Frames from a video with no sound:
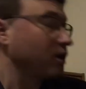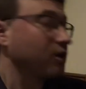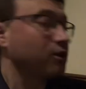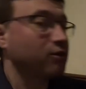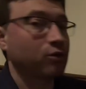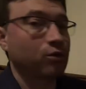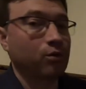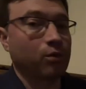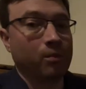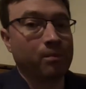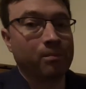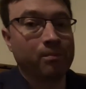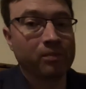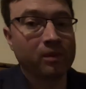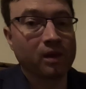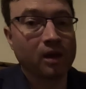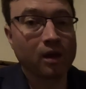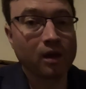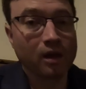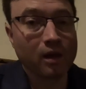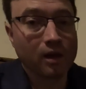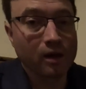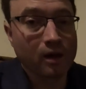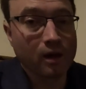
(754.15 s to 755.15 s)
So,
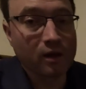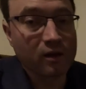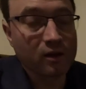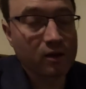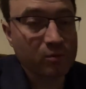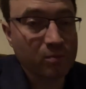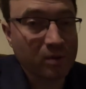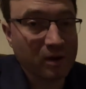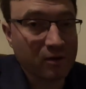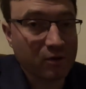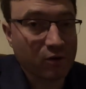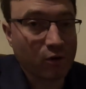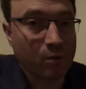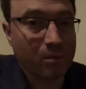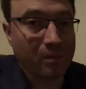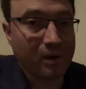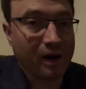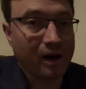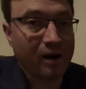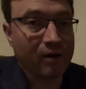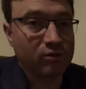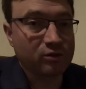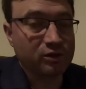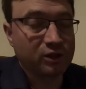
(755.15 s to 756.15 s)
Spacetherm
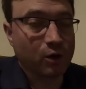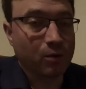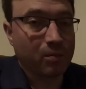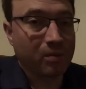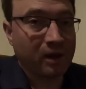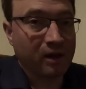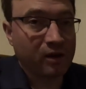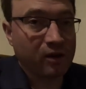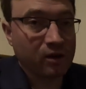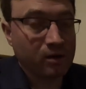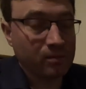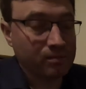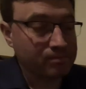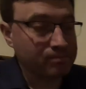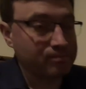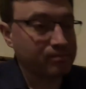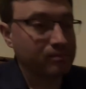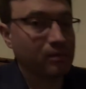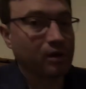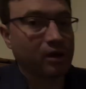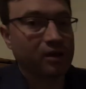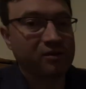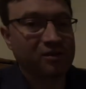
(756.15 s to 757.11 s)
aerogel blanket, a